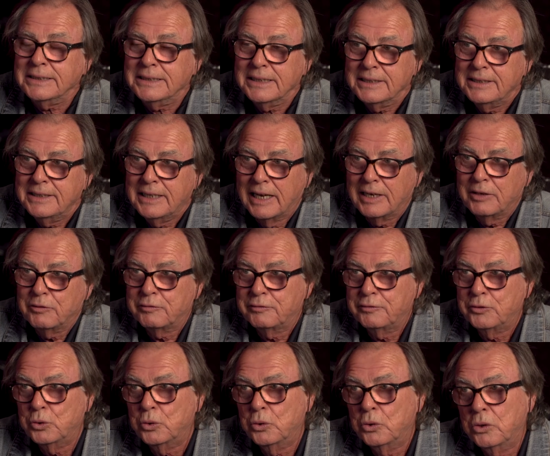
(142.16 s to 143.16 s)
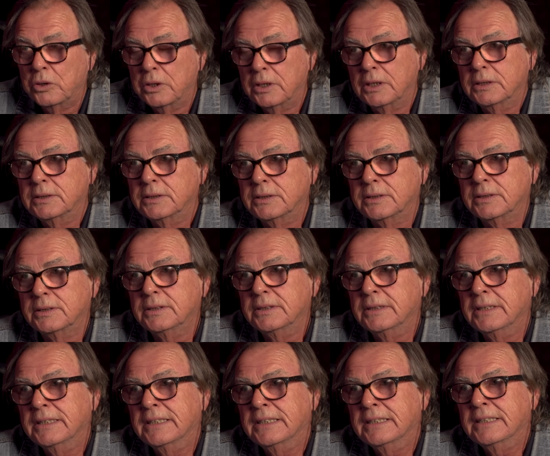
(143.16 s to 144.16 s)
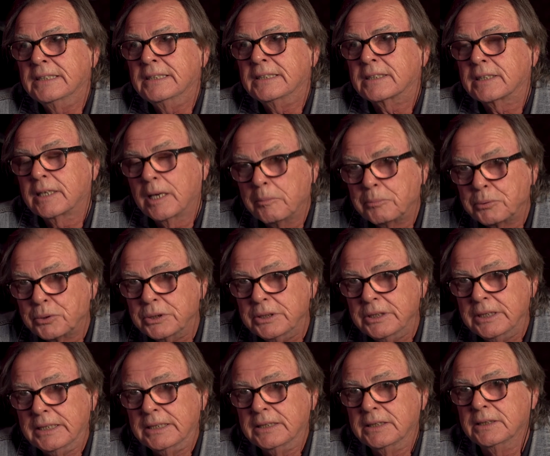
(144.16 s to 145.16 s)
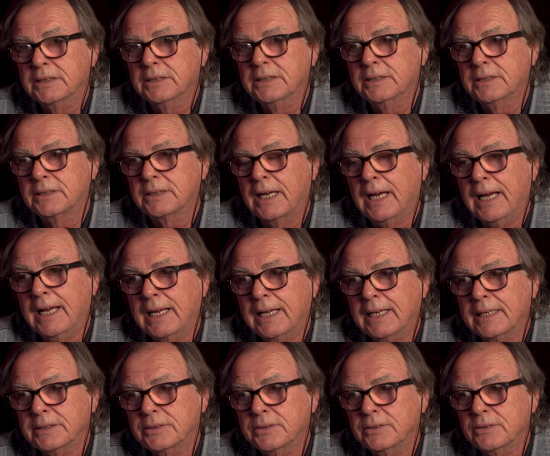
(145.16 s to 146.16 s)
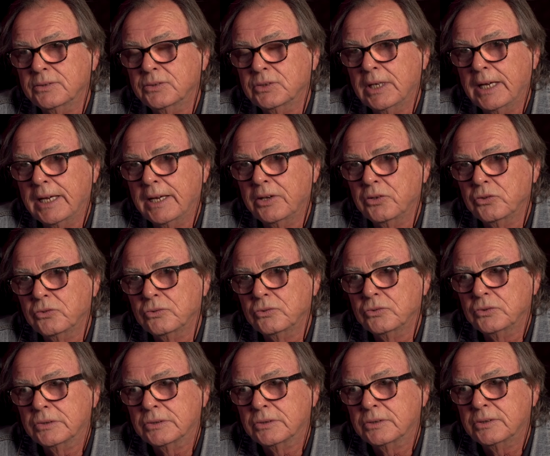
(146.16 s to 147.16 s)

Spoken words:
did that for a couple of years, and then